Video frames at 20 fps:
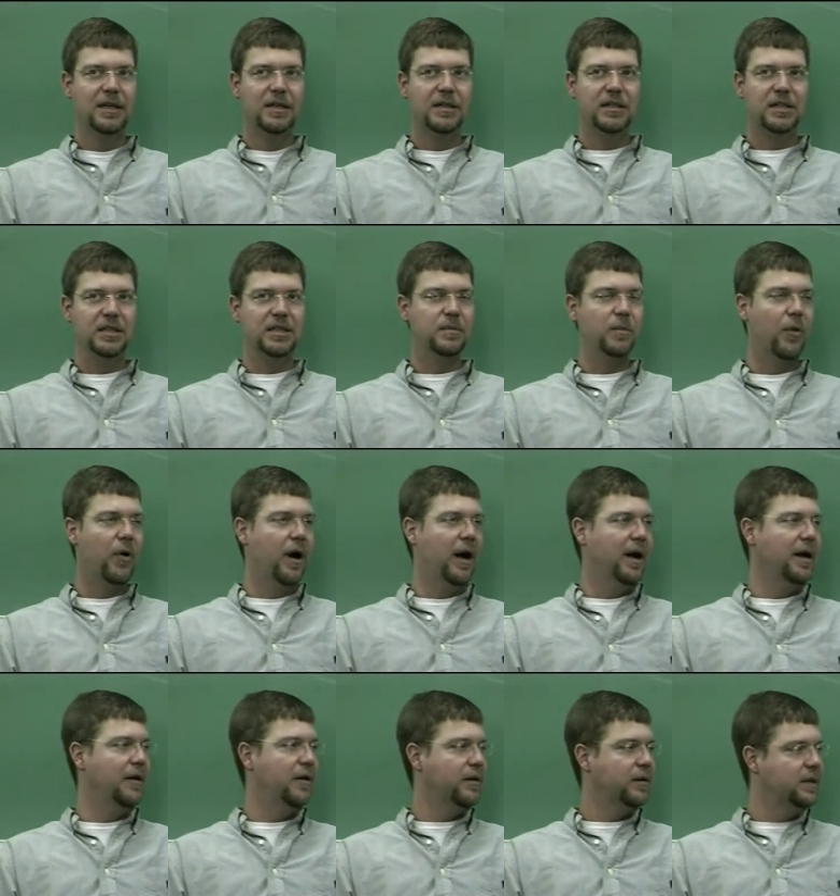She's
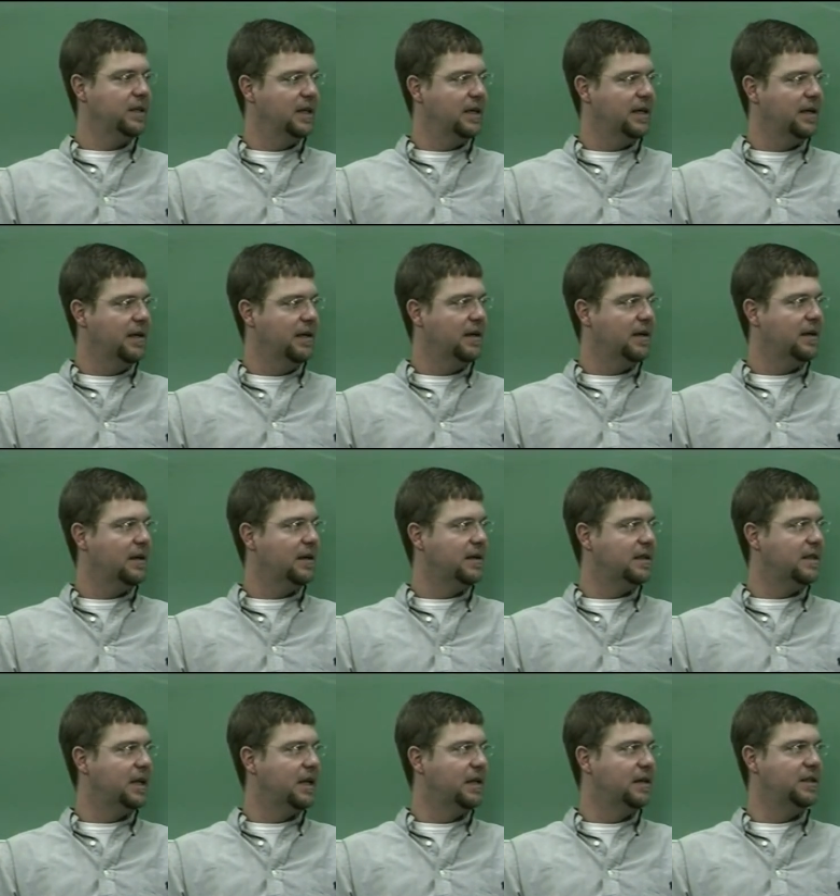bright, articulate,
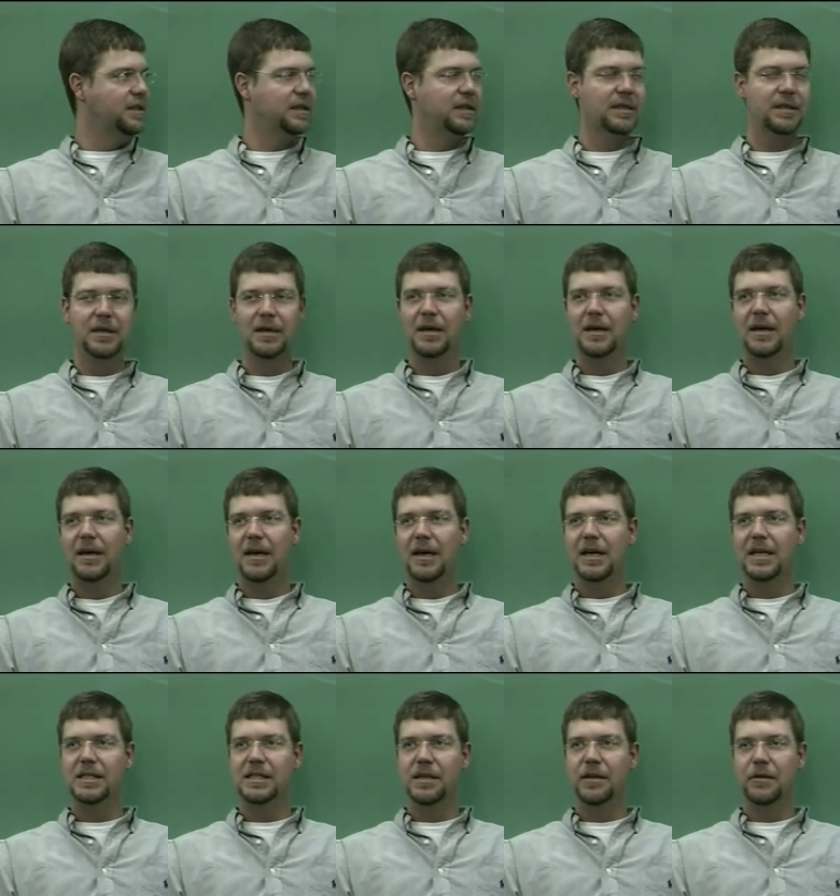intelligent,
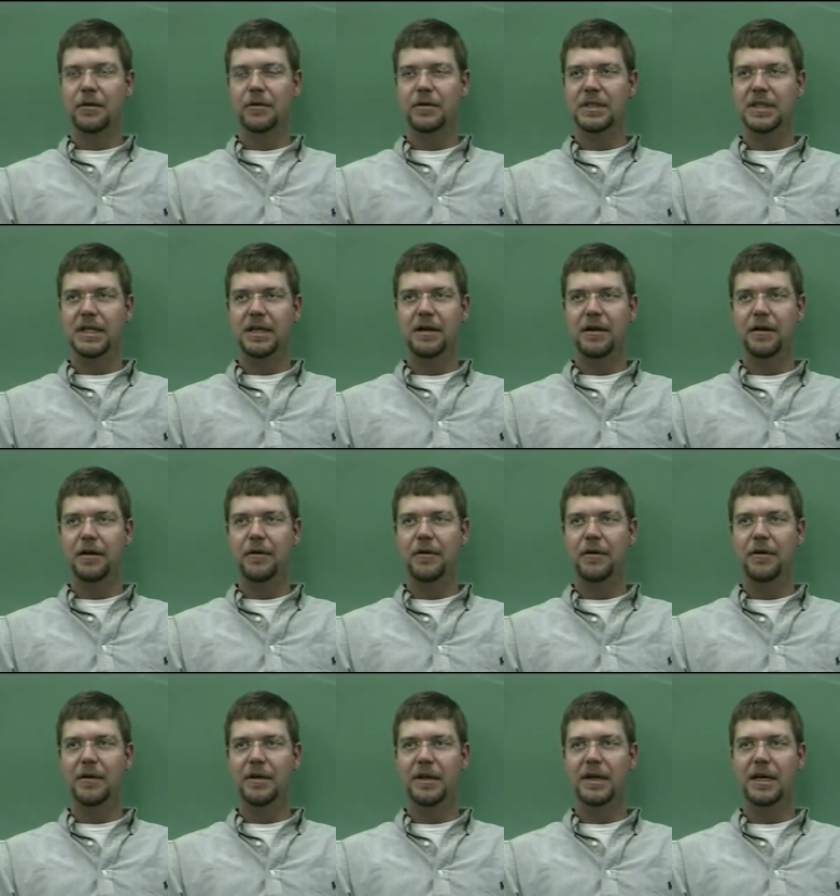has a thirteen
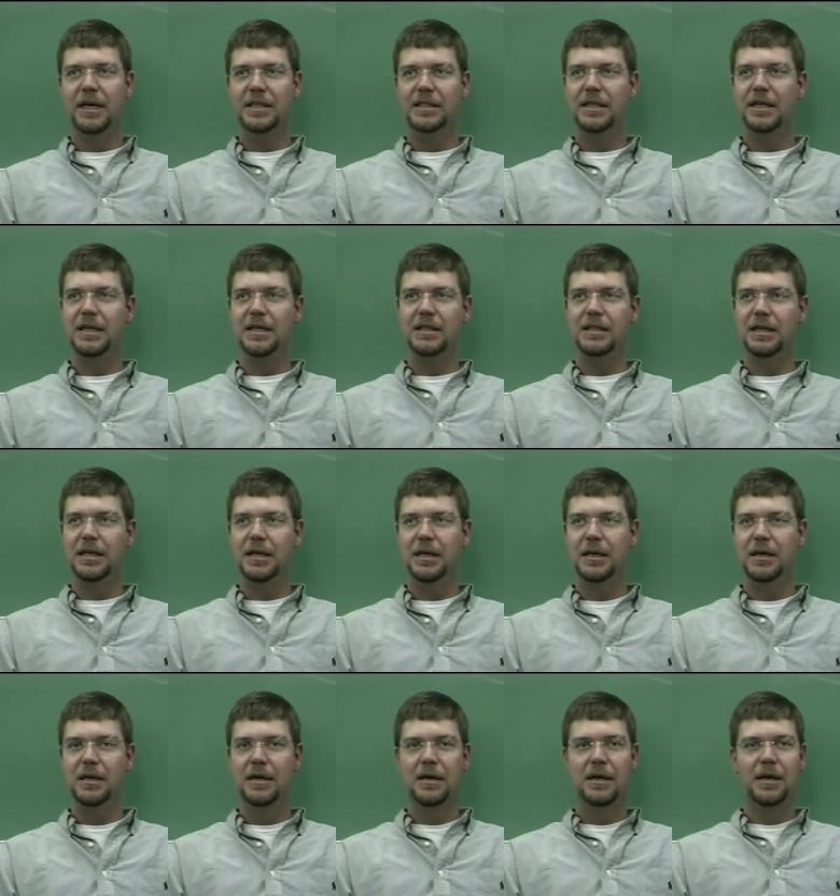hundred on the S A T,